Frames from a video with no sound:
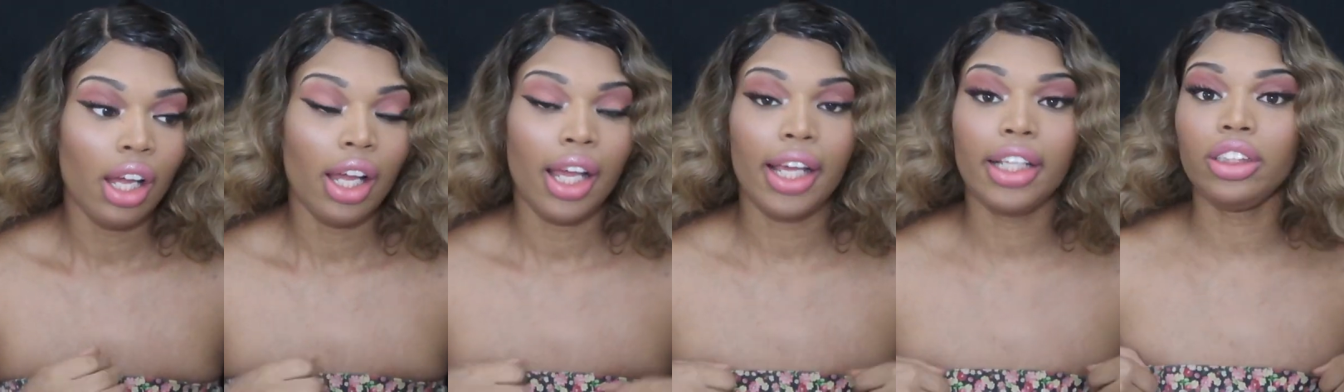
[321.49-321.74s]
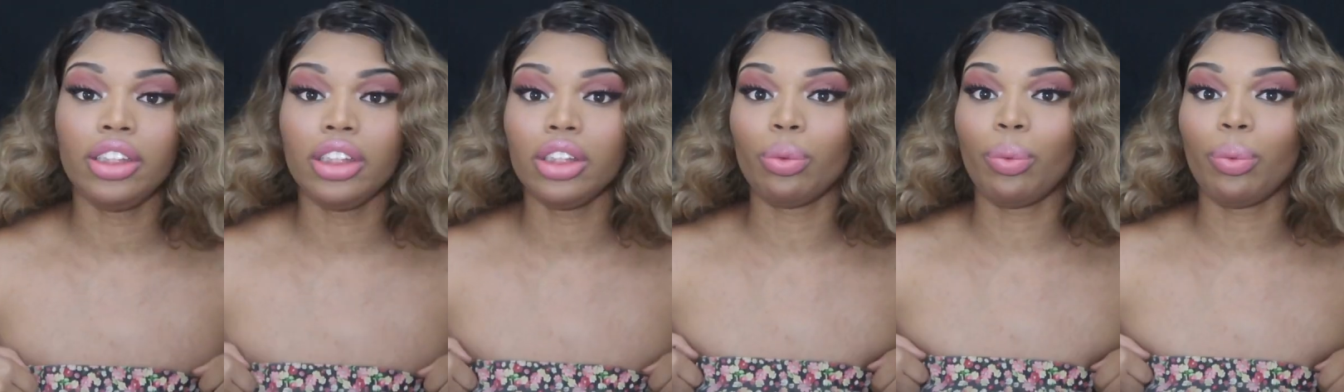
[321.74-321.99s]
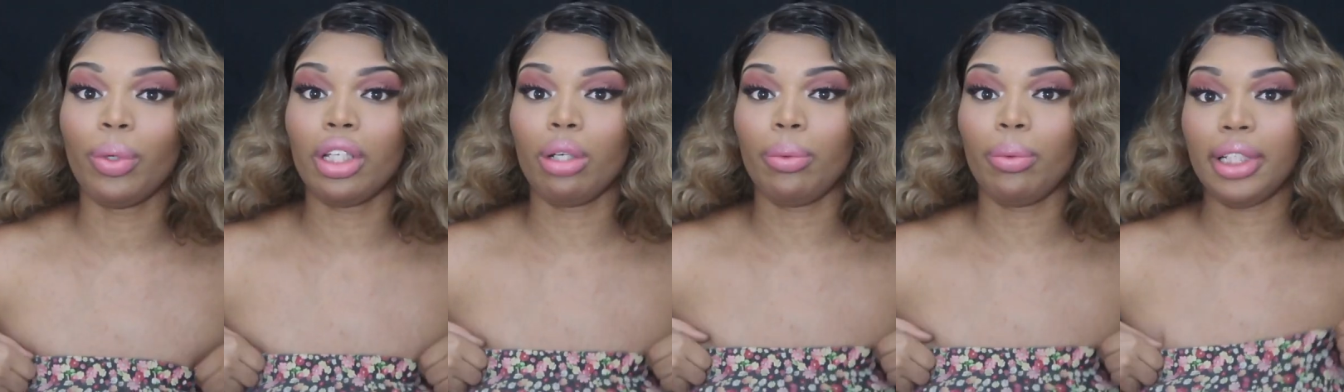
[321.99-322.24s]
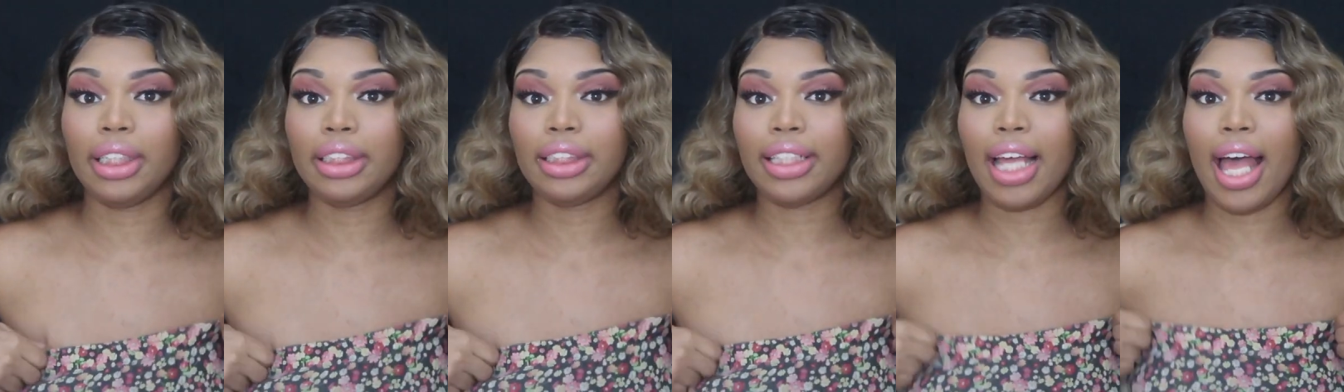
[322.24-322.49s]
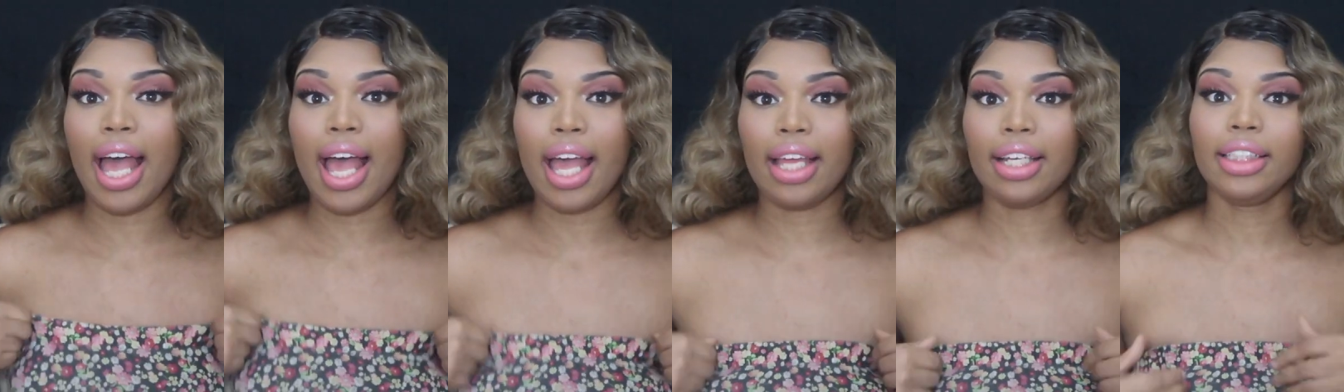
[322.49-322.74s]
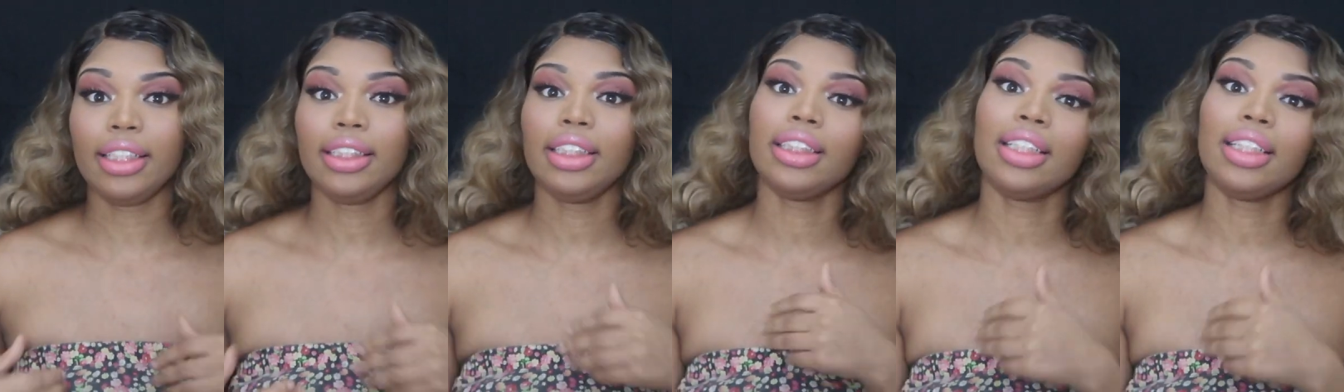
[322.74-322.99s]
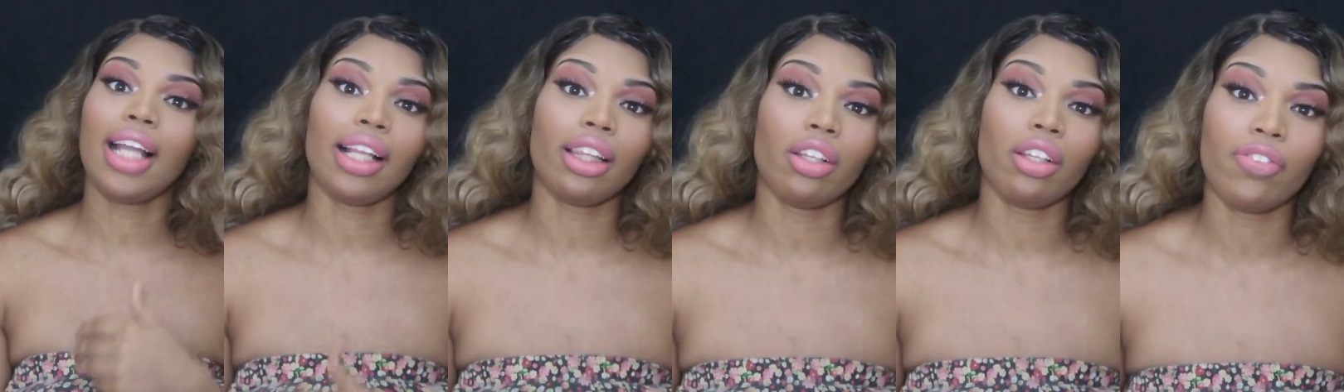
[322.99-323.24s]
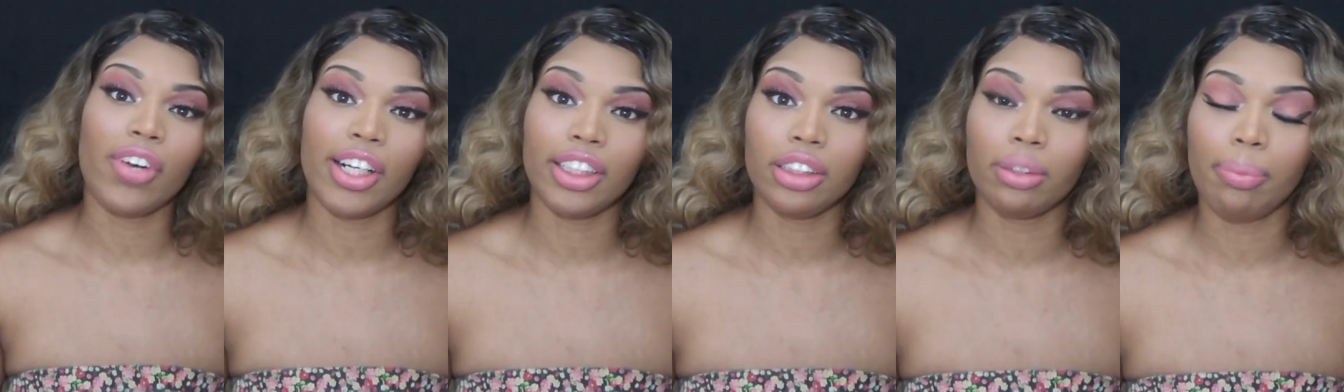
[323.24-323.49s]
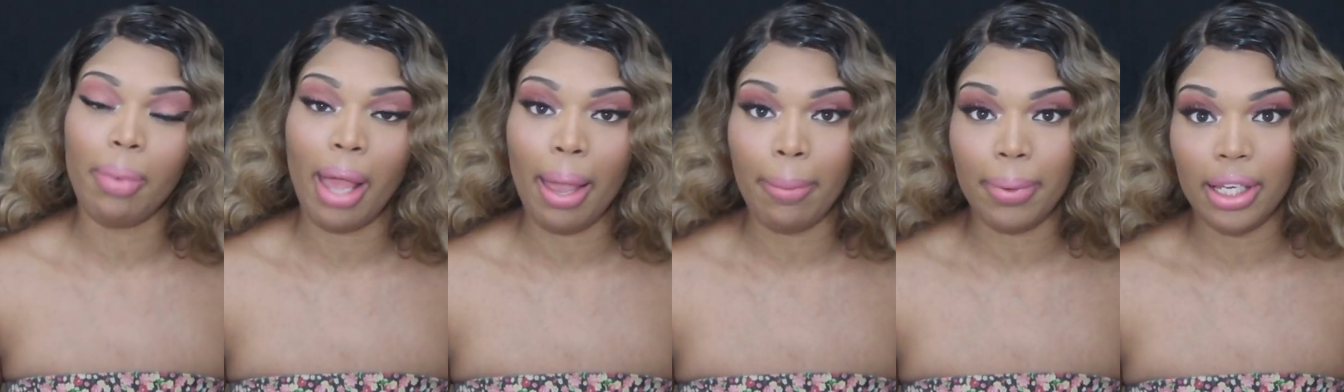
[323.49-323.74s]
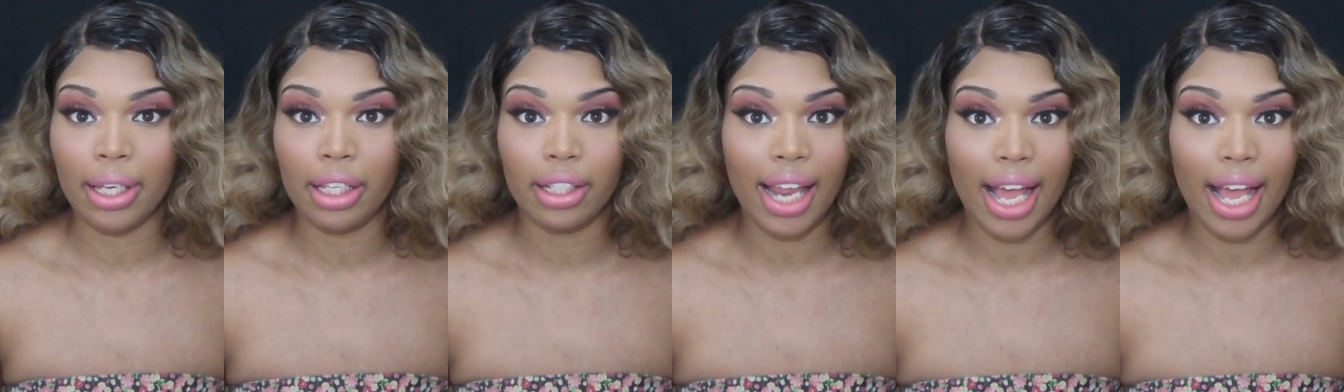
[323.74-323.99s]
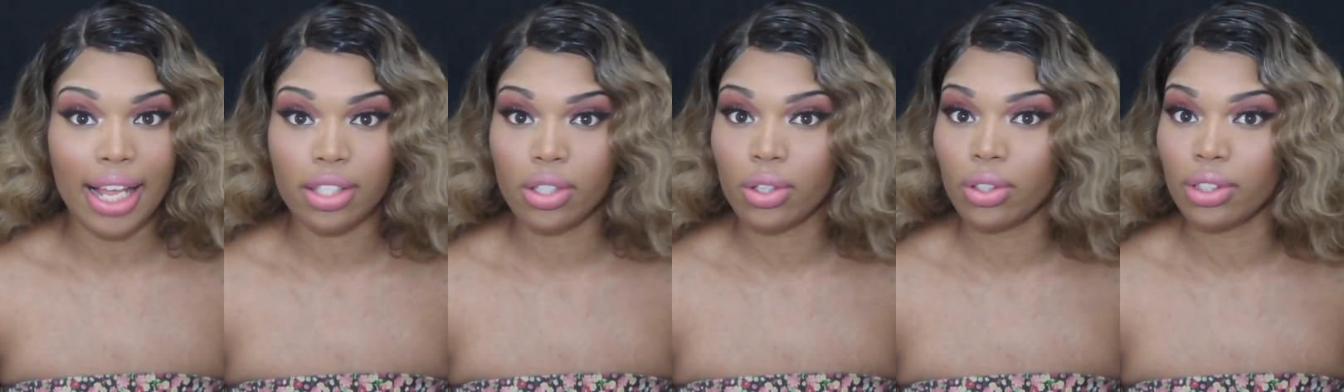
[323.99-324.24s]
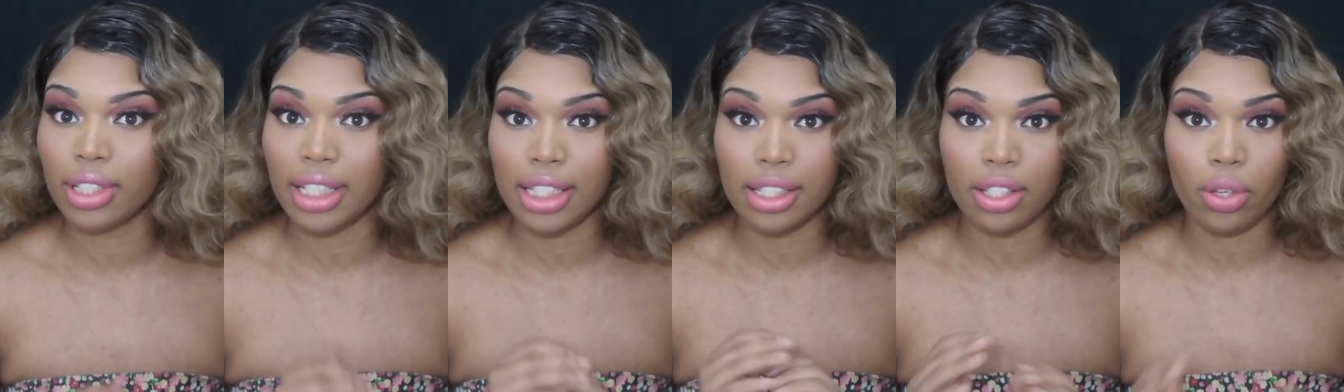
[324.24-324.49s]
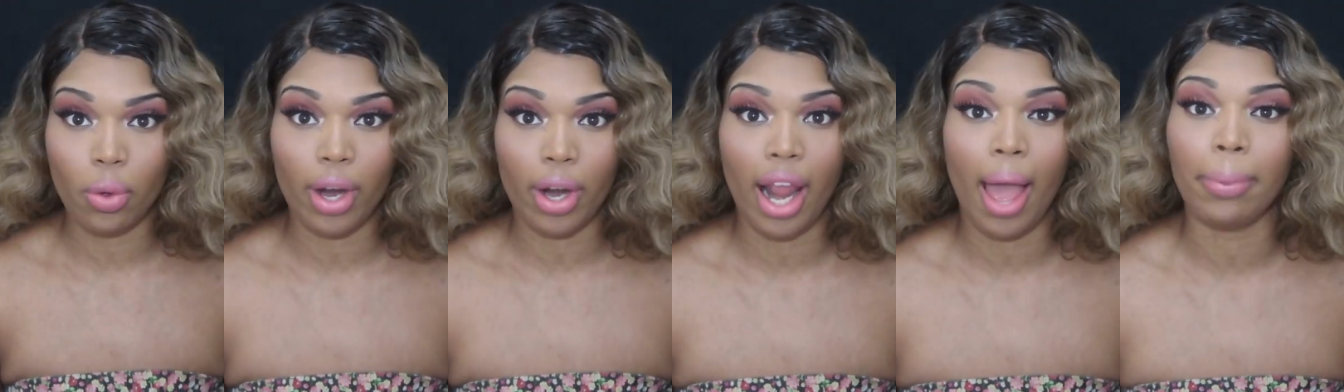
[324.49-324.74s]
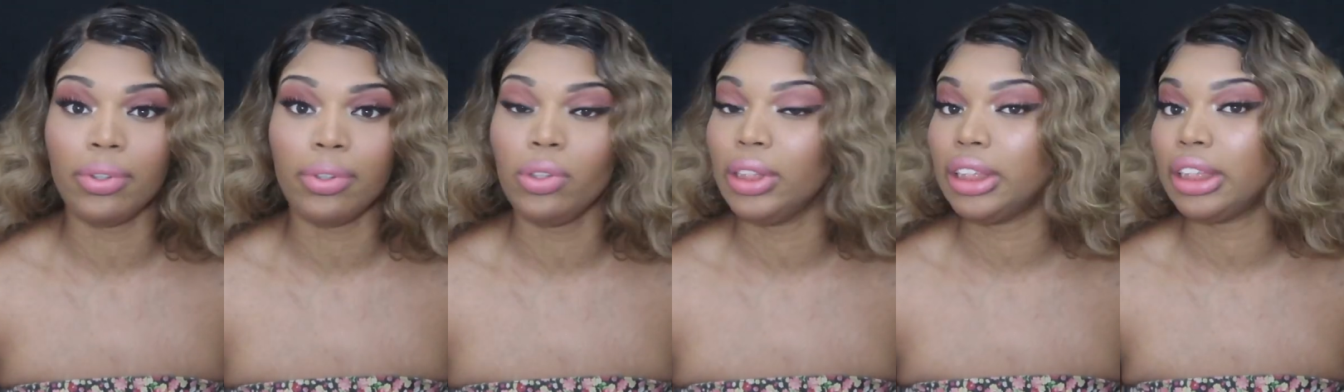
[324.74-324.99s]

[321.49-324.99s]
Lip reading: It's just really, really sad. And this is not the first baby that's this is going to happen to.